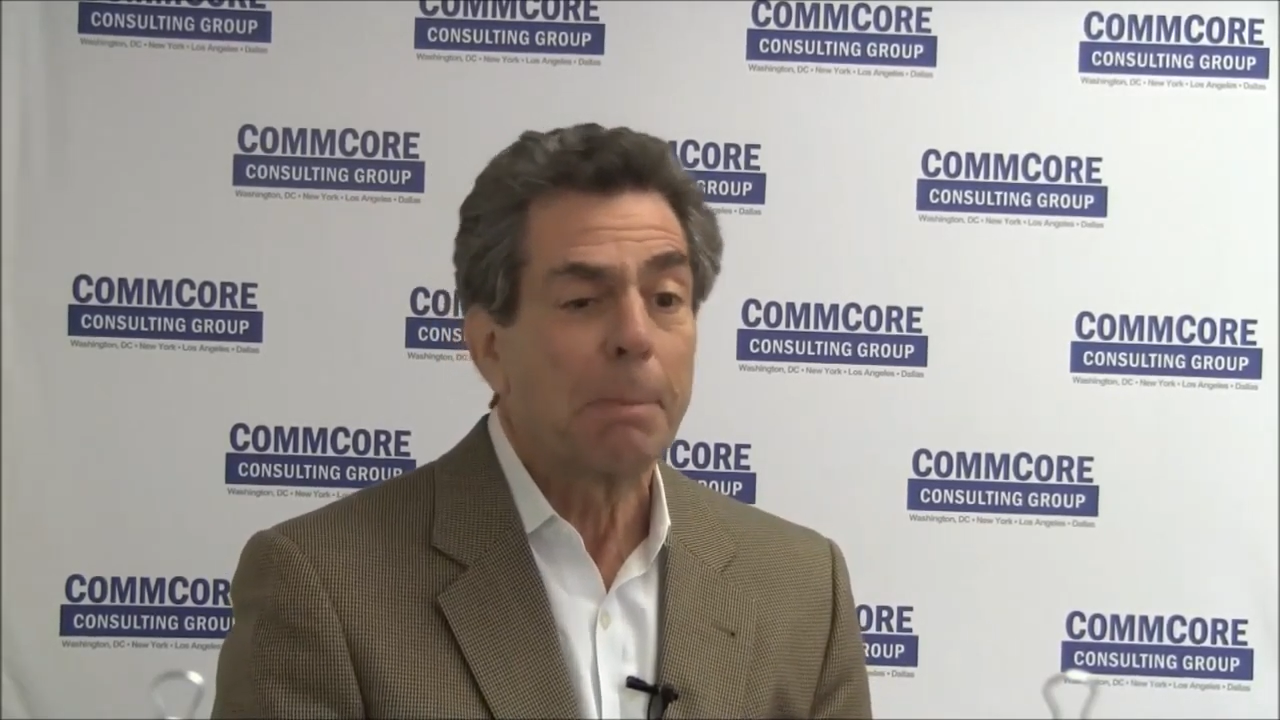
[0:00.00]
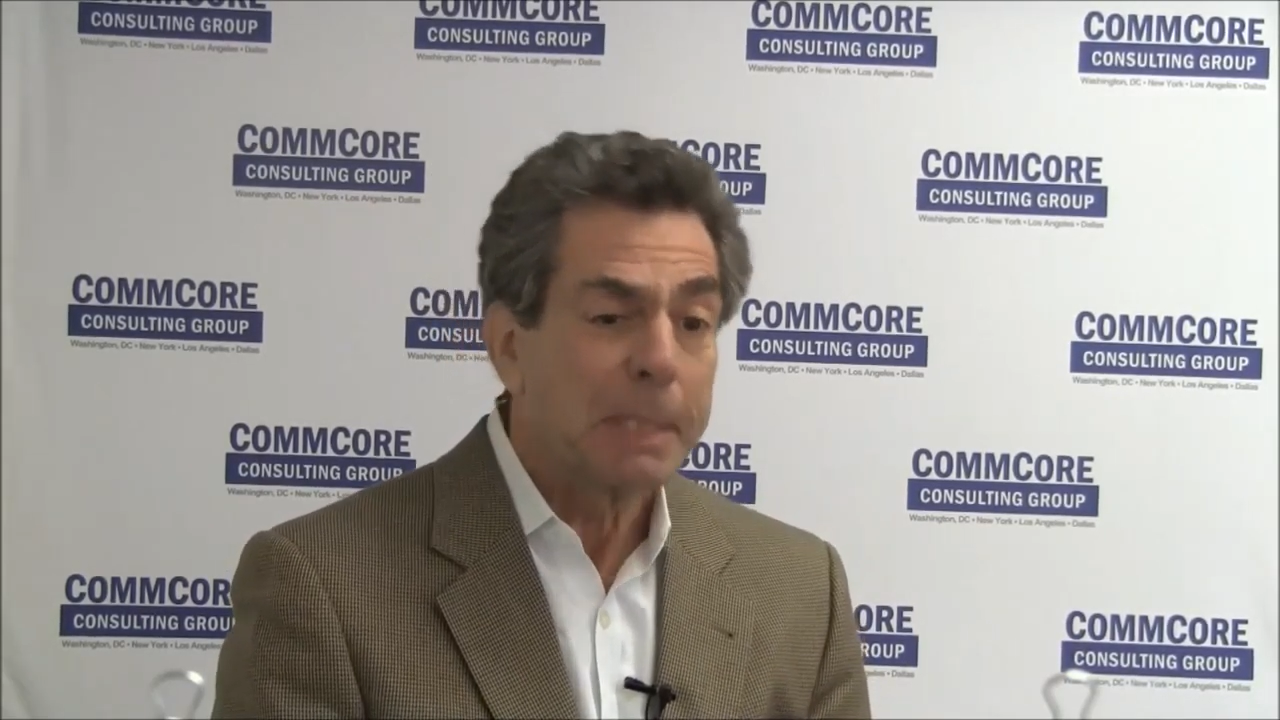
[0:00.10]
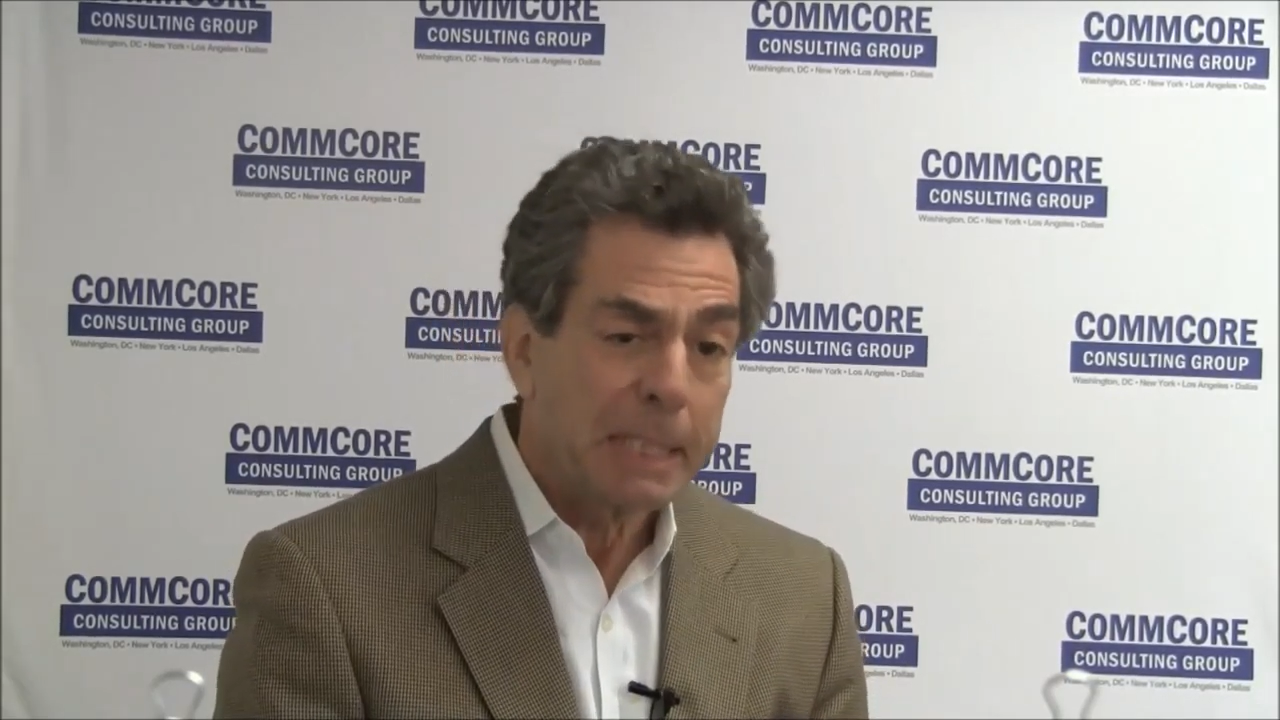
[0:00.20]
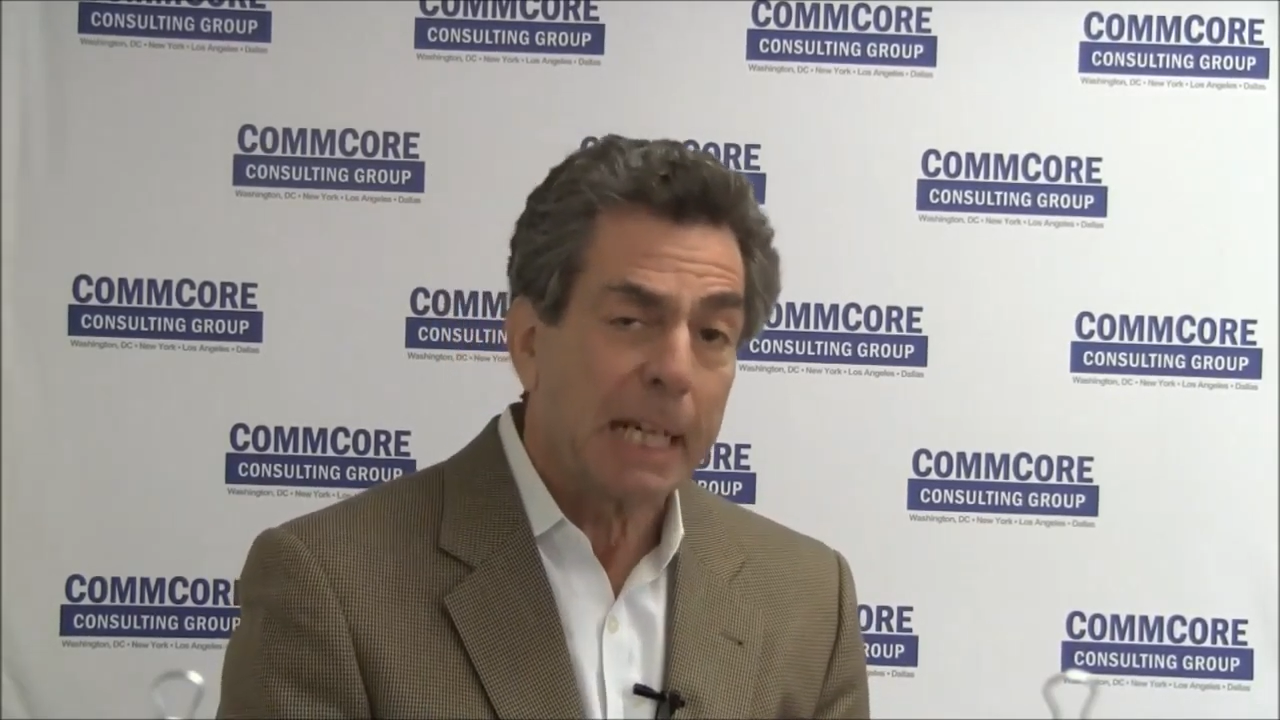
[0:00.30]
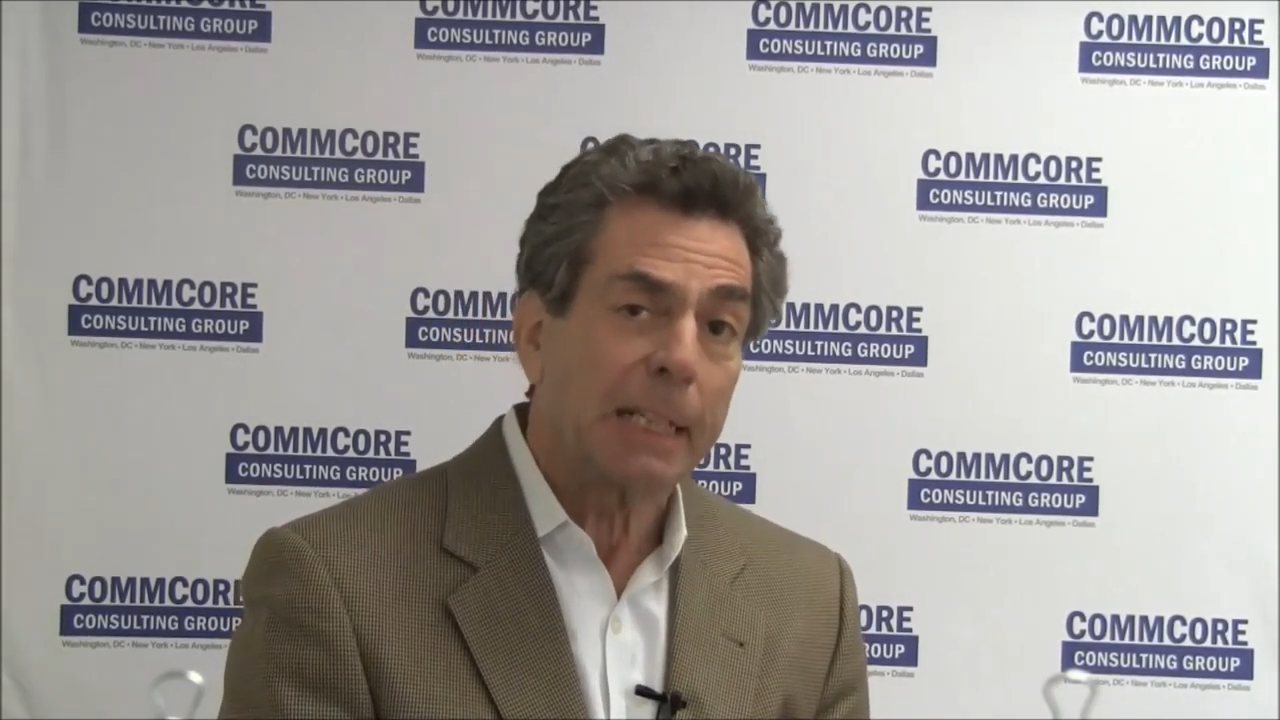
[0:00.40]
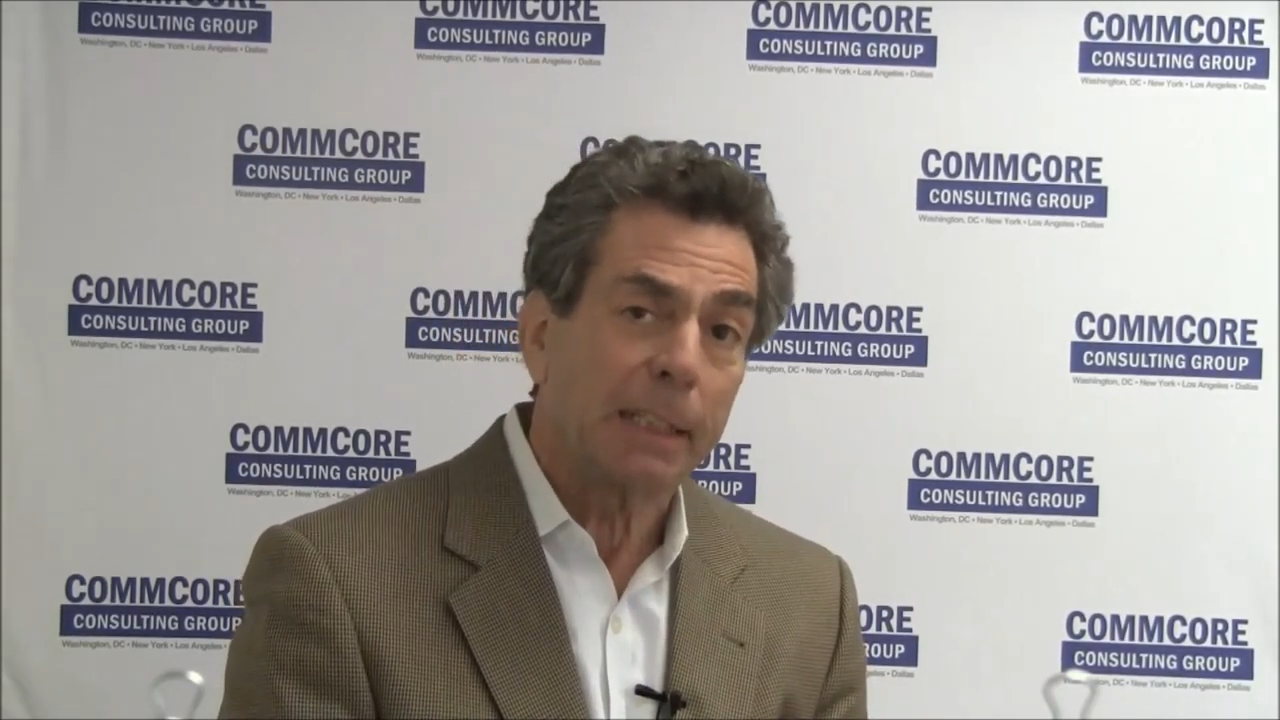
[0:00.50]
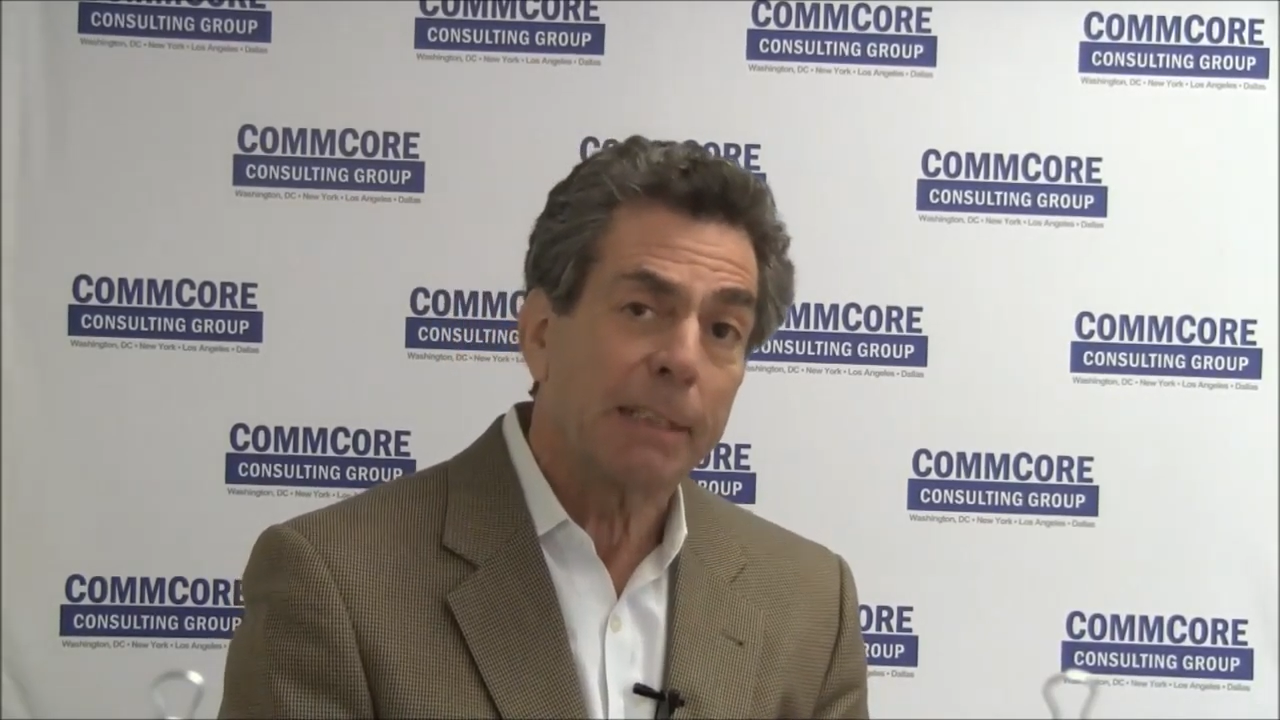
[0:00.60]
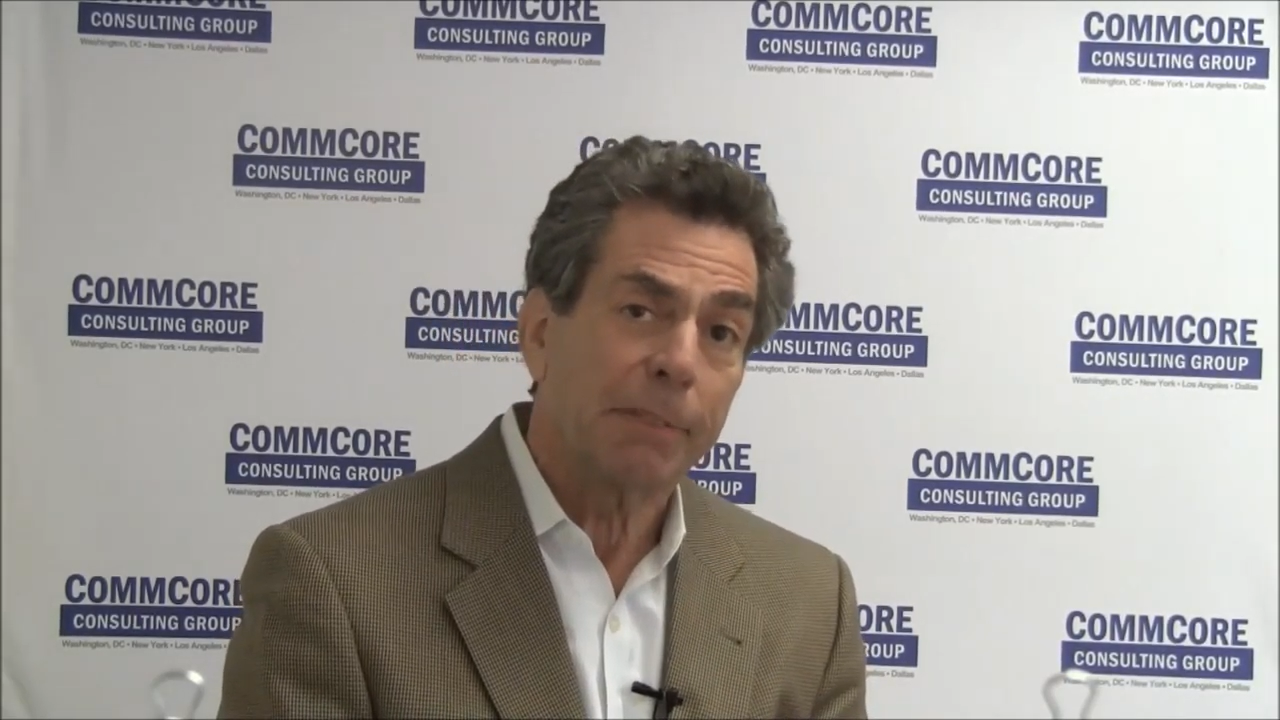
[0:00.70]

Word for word: particularly